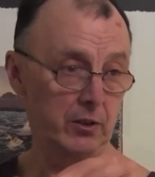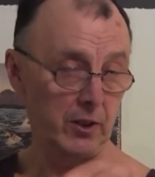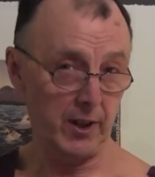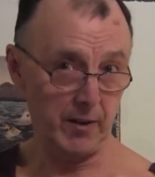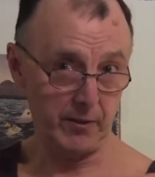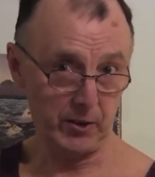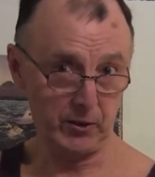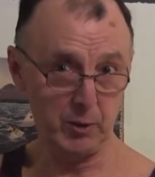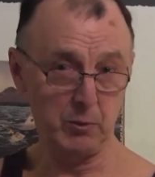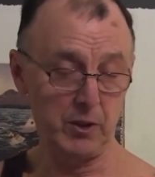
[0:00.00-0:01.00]
to have the
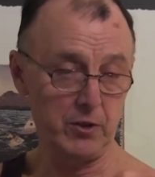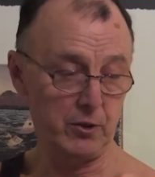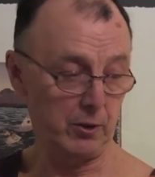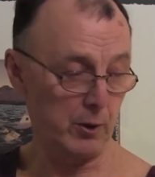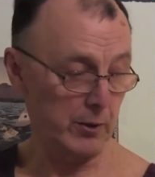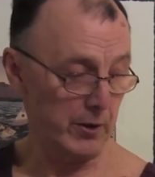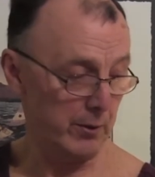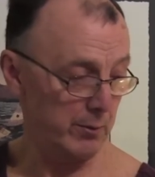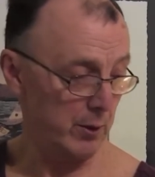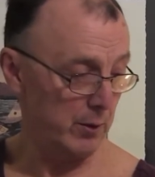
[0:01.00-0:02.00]
stimulation going
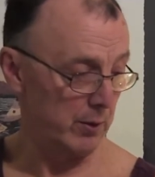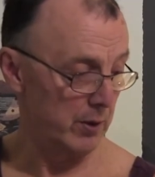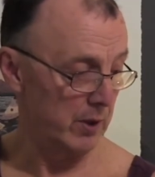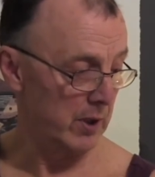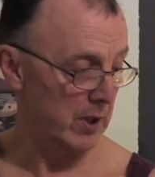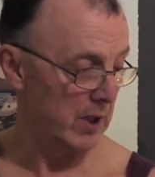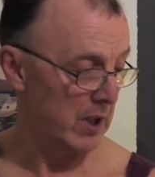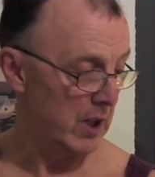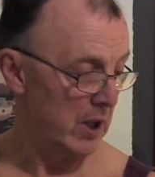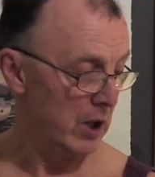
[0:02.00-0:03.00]
through.
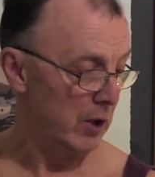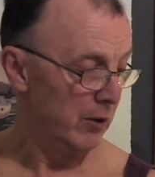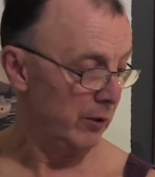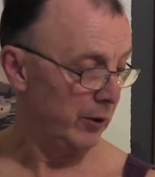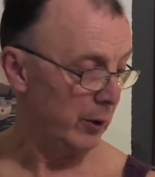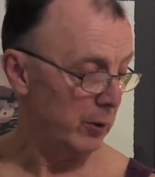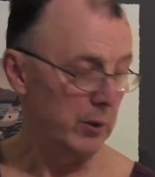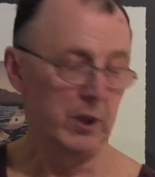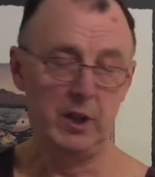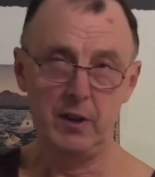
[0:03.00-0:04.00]
So